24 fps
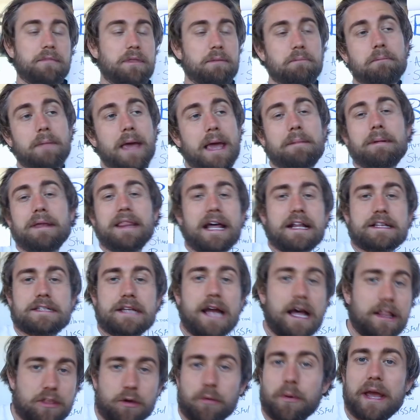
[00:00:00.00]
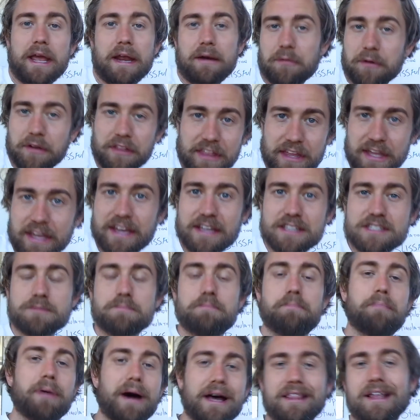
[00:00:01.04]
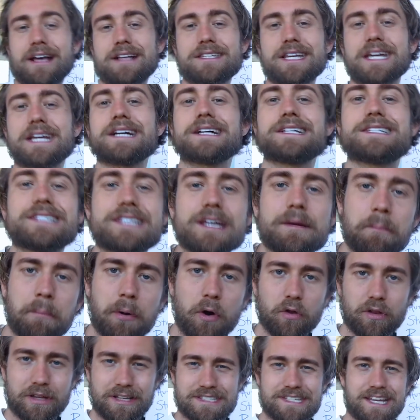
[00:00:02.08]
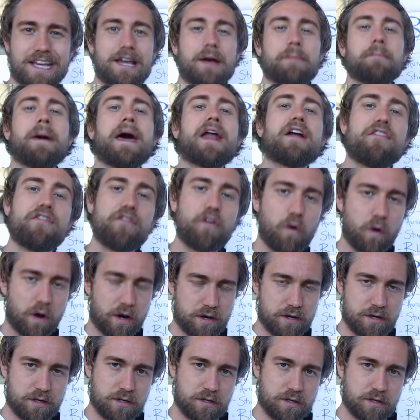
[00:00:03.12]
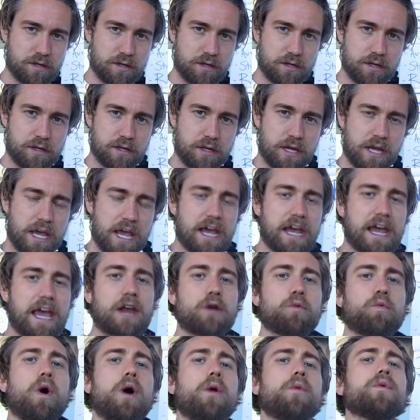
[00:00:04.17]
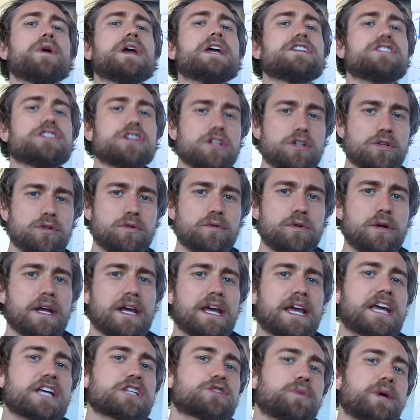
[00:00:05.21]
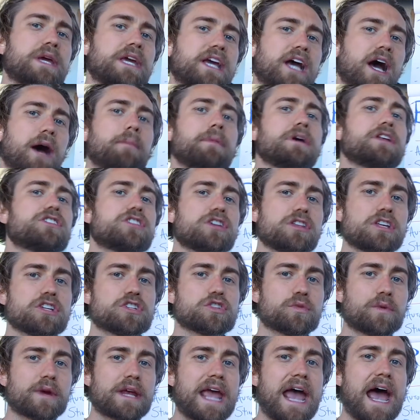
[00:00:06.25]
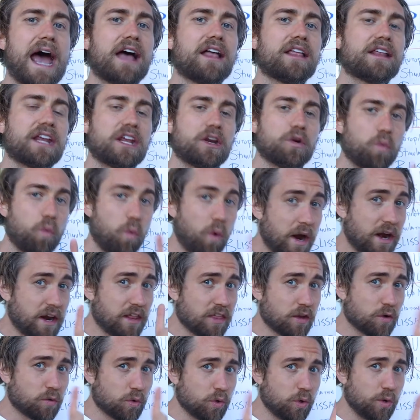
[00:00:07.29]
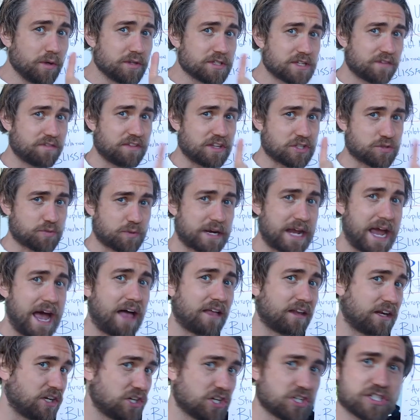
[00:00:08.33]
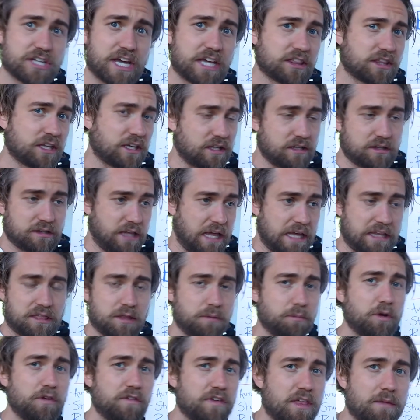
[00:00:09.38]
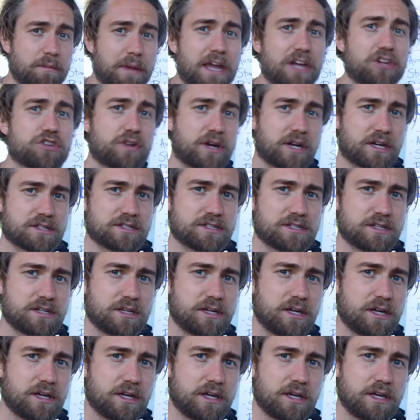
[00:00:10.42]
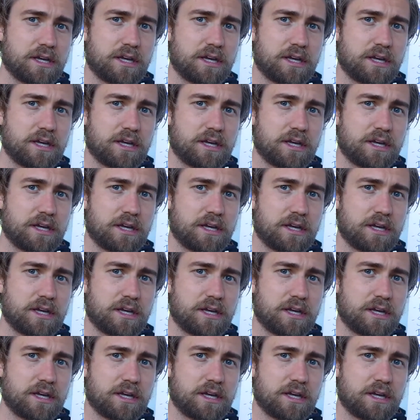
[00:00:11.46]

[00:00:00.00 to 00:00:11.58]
Maybe that's not the way it really is, but that's like a symbol. It's like a metaphor. And what we do is we come into this reality, and one of the rules of this reality, just like the movie The Matrix,